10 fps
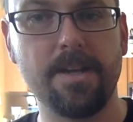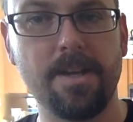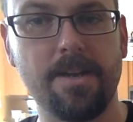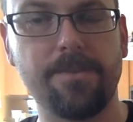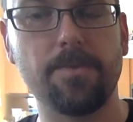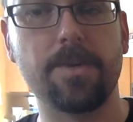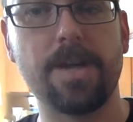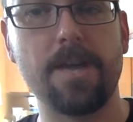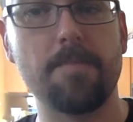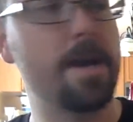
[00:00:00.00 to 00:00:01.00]
If you want an
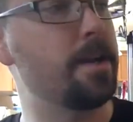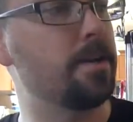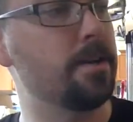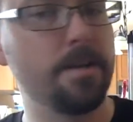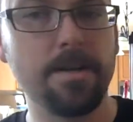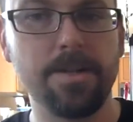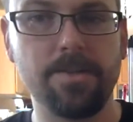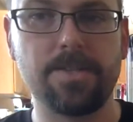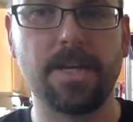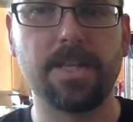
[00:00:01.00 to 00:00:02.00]
A minor, you
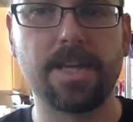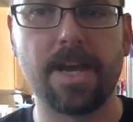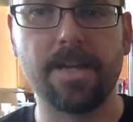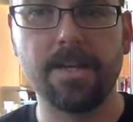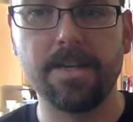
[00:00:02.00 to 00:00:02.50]
take that